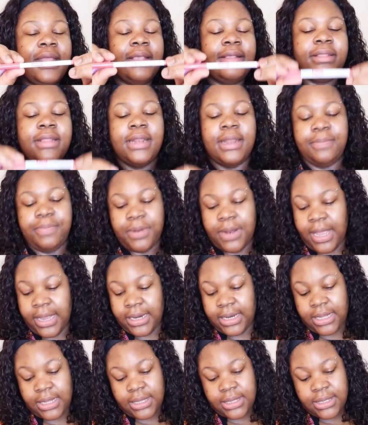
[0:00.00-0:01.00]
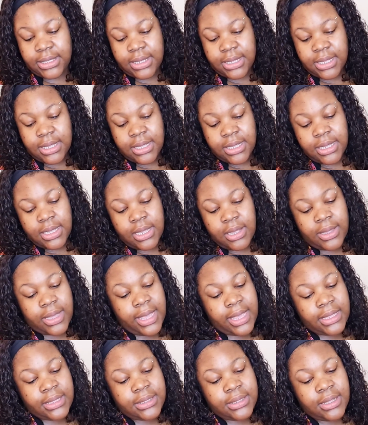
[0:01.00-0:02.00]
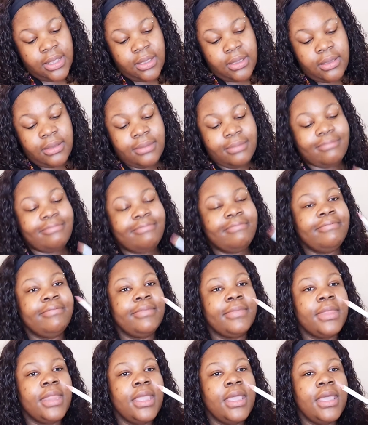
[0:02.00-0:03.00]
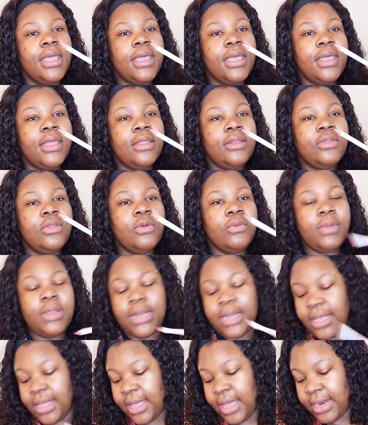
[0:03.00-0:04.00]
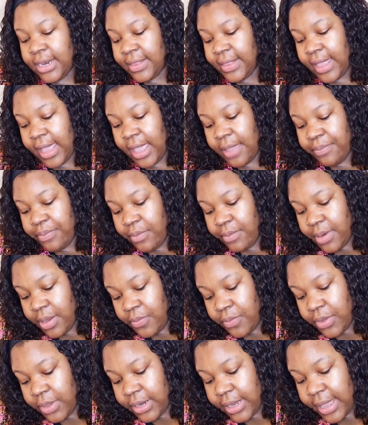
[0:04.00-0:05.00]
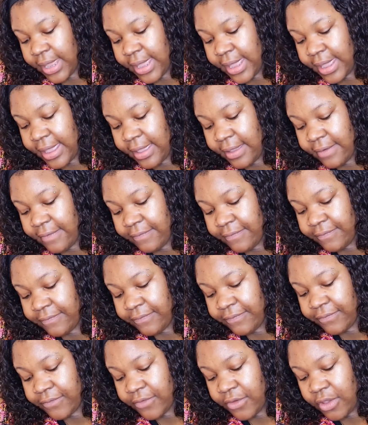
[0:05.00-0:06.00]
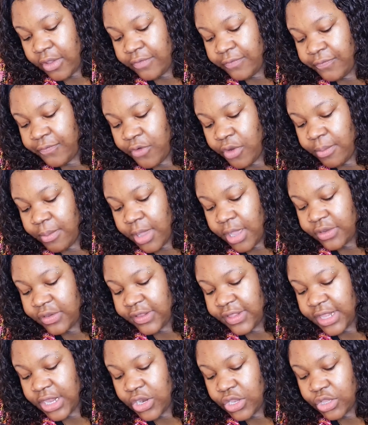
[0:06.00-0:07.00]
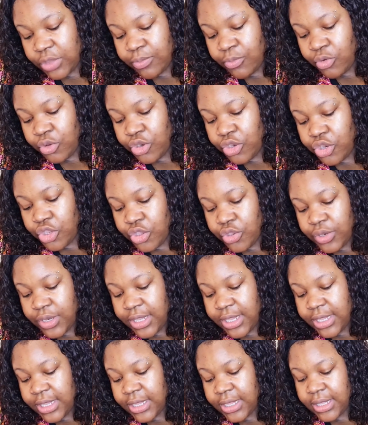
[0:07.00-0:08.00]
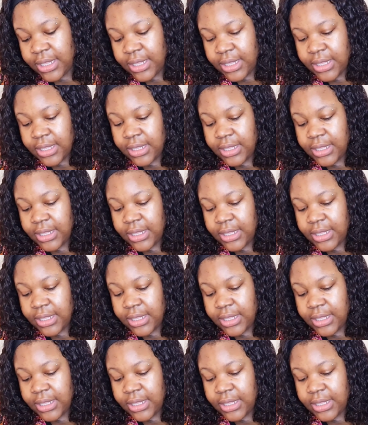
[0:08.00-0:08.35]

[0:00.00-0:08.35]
the lip liner. Okay, so not really a color that I probably would have gone for much because it looks more nudie.